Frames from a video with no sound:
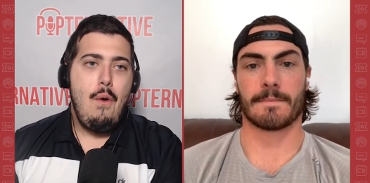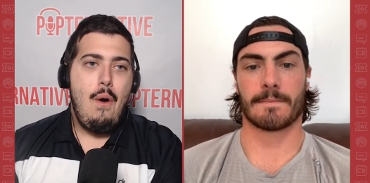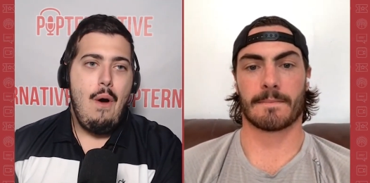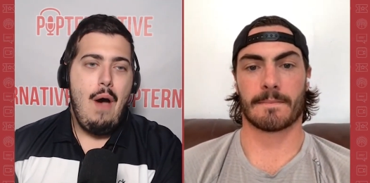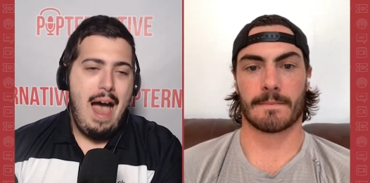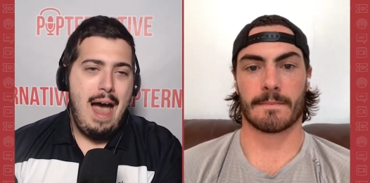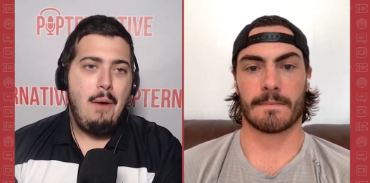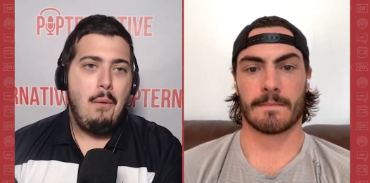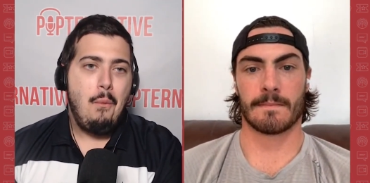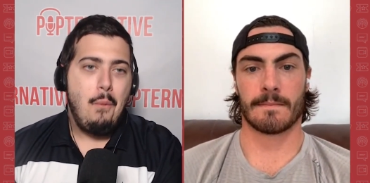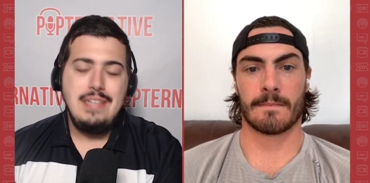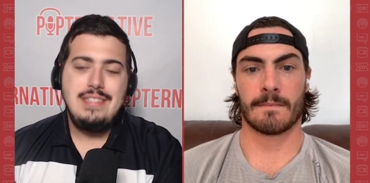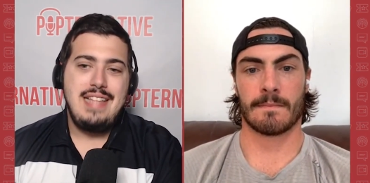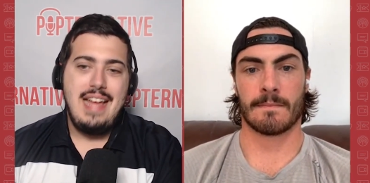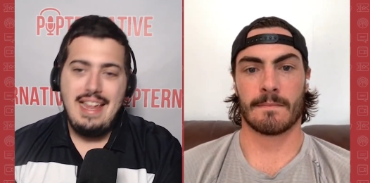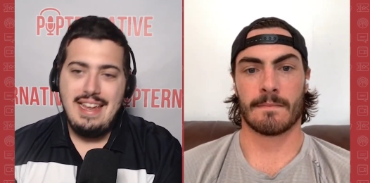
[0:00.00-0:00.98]
Speaker 1: How
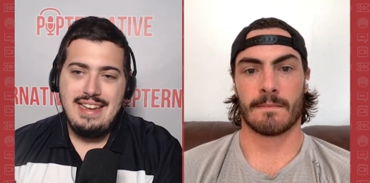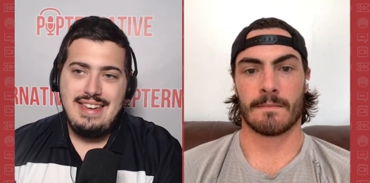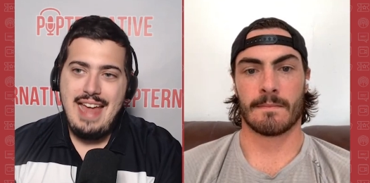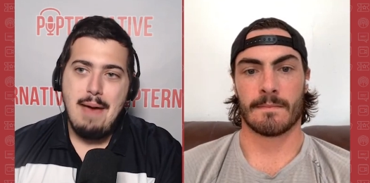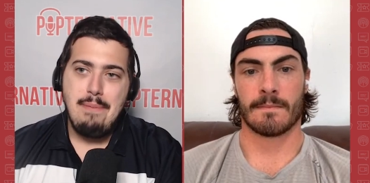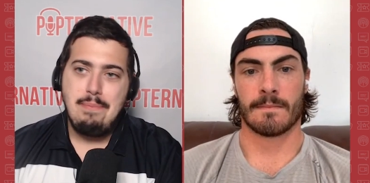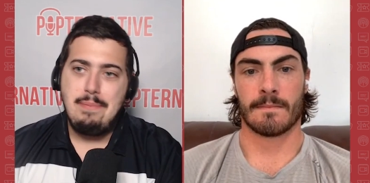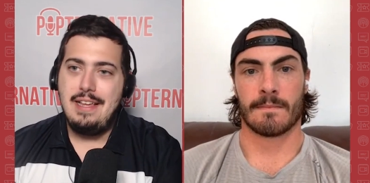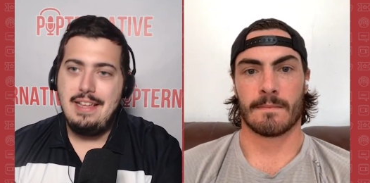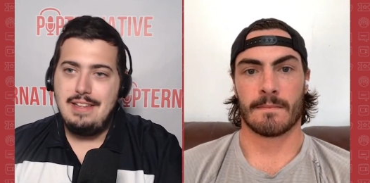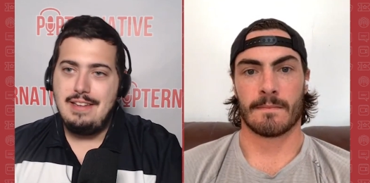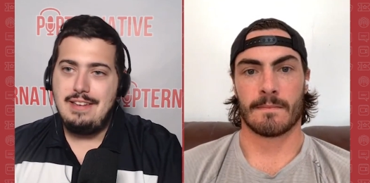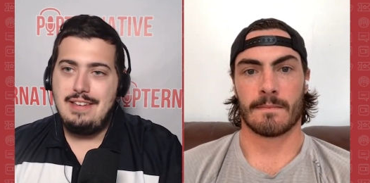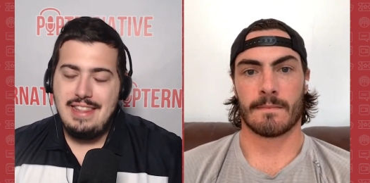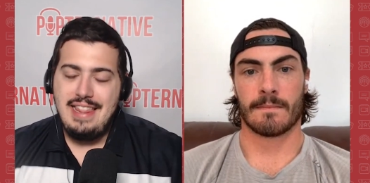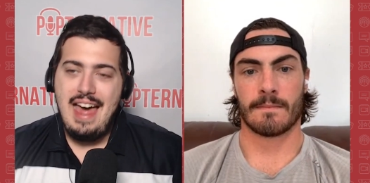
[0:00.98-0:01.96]
was that
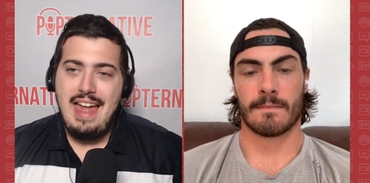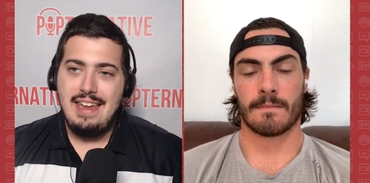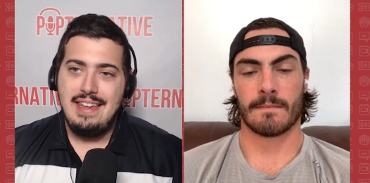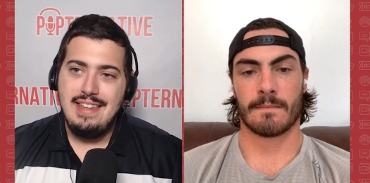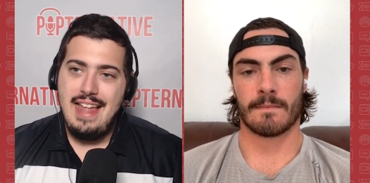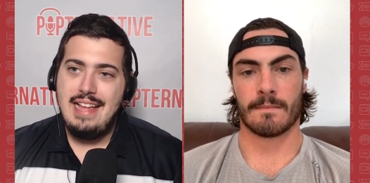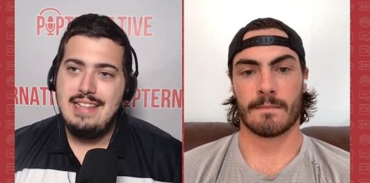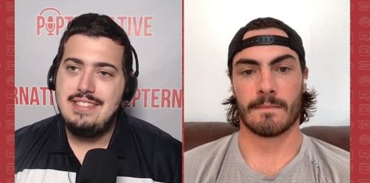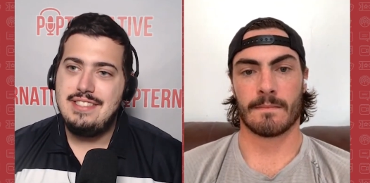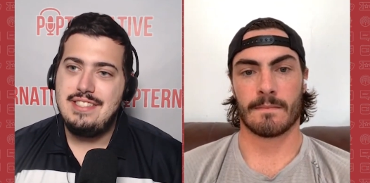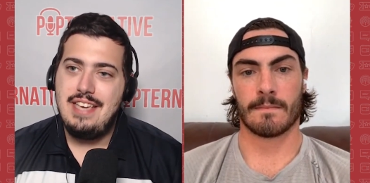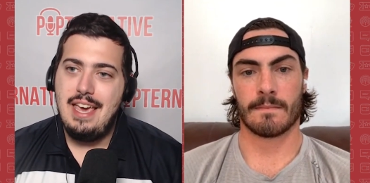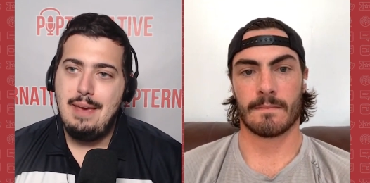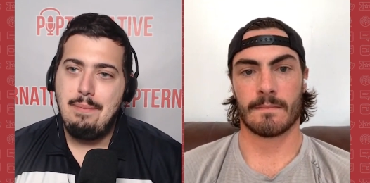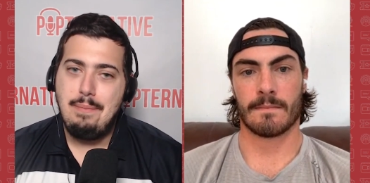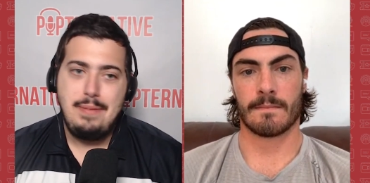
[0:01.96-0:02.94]
adapting to that
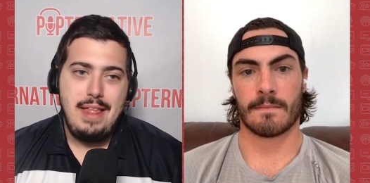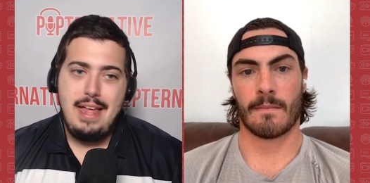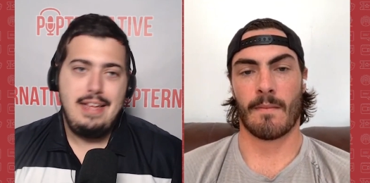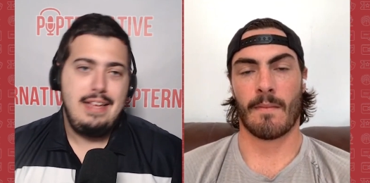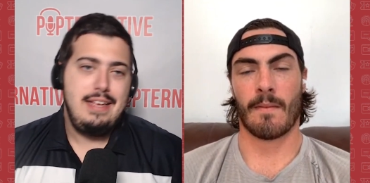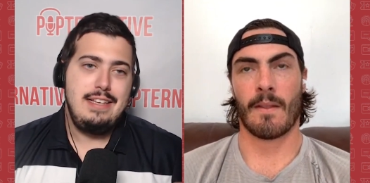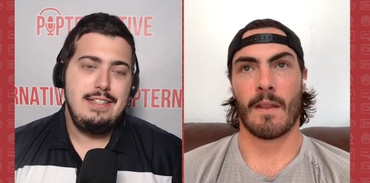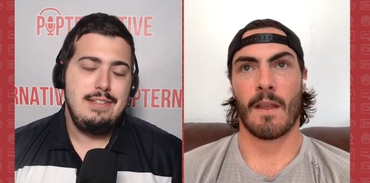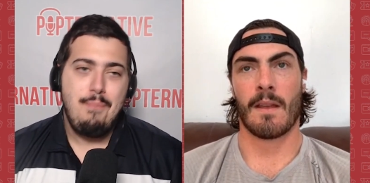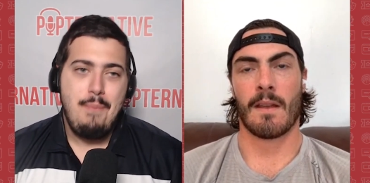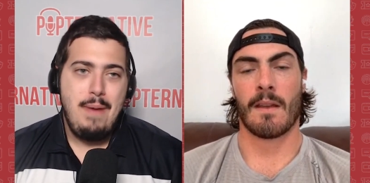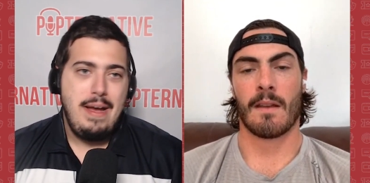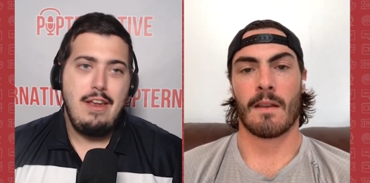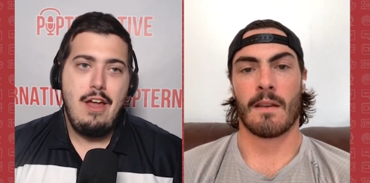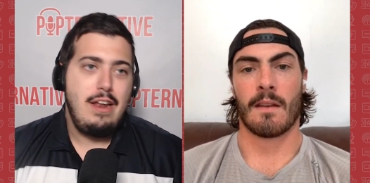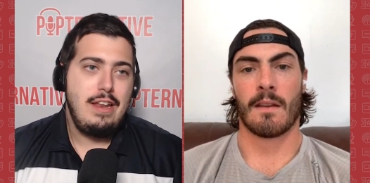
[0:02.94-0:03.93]
landscape that it
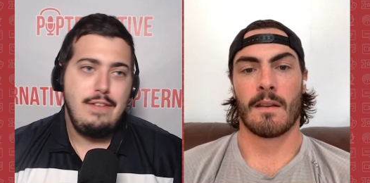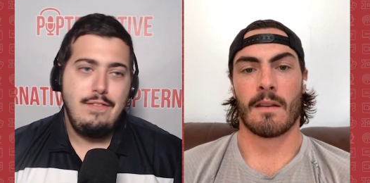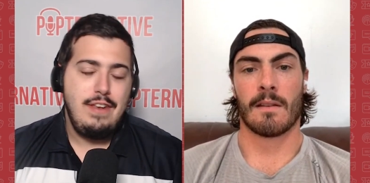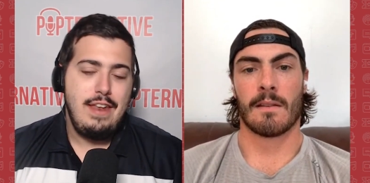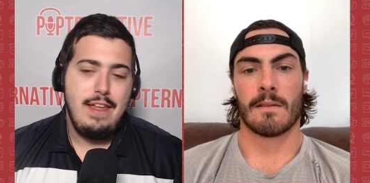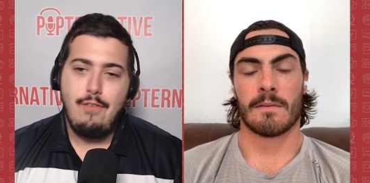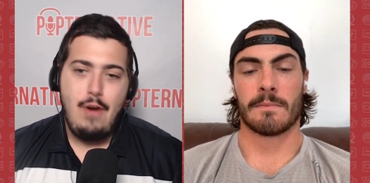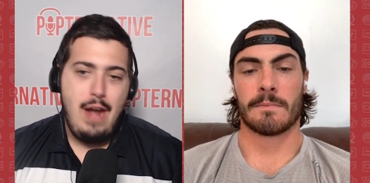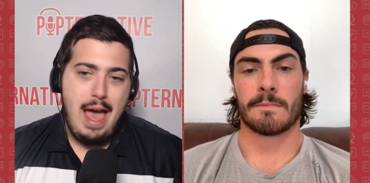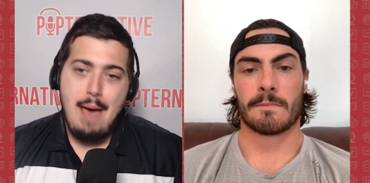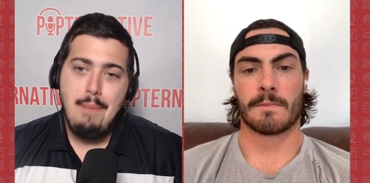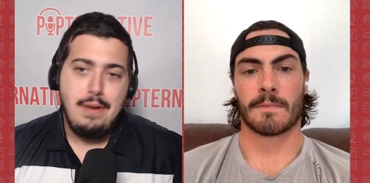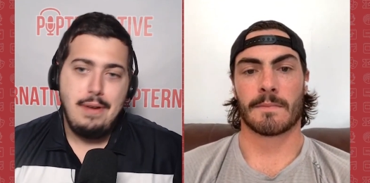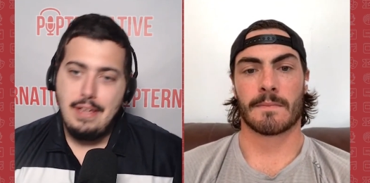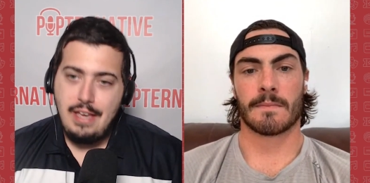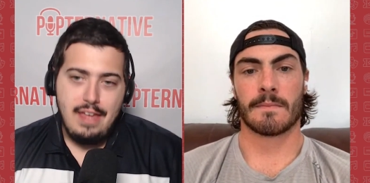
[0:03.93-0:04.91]
might not even ever
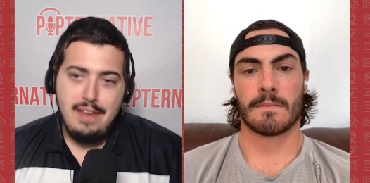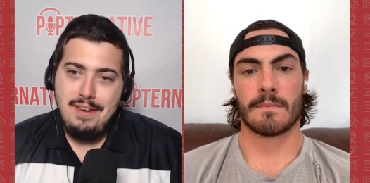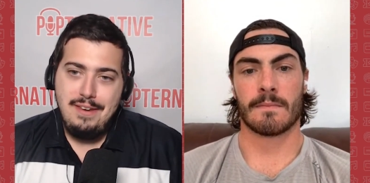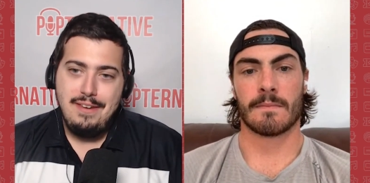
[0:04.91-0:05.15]
happen again?